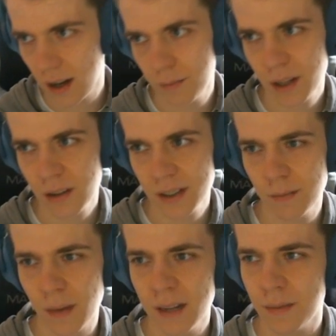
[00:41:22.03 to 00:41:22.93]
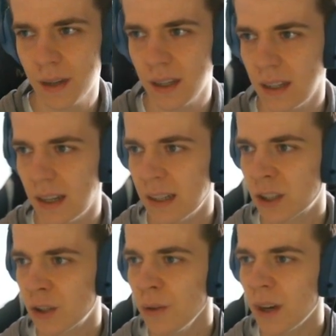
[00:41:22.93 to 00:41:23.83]
because
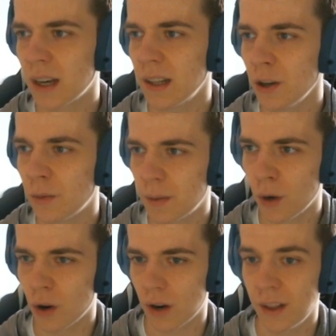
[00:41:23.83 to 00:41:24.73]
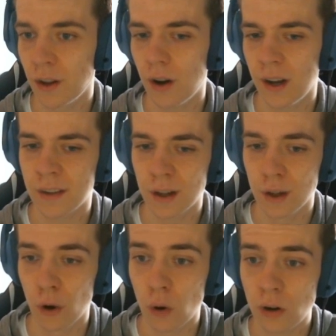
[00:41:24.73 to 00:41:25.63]
it's looking a little bit more at the
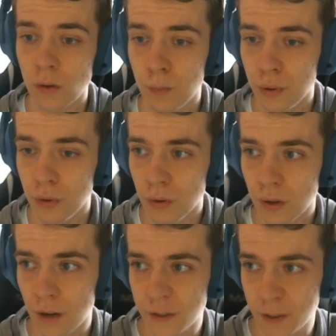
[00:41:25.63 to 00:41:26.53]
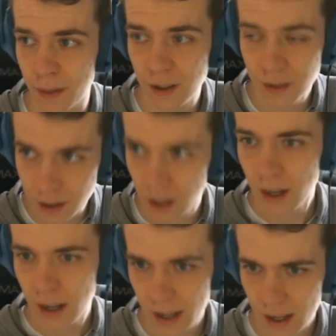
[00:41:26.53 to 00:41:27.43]
lower pool of spells
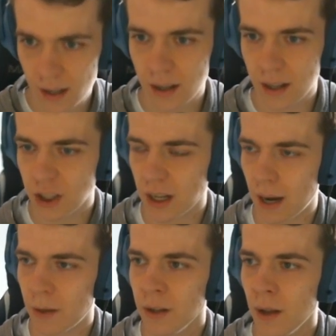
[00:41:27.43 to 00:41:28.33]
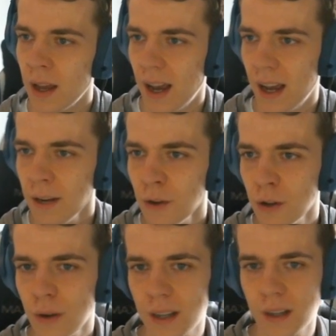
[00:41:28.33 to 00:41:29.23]
in the shaman. And if you
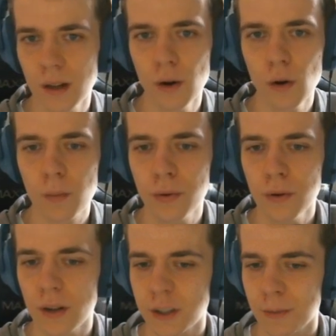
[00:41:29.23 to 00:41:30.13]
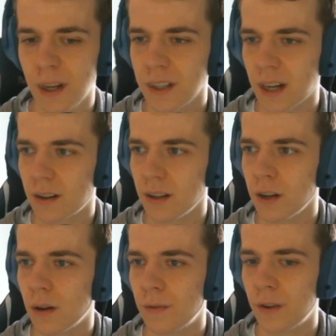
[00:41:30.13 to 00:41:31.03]
look at the lower pool of spells, there are a lot
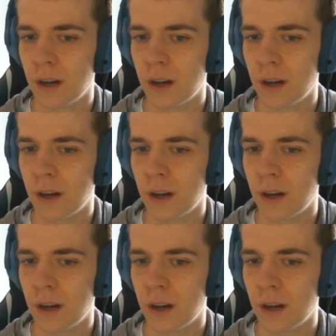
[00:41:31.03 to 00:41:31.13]
of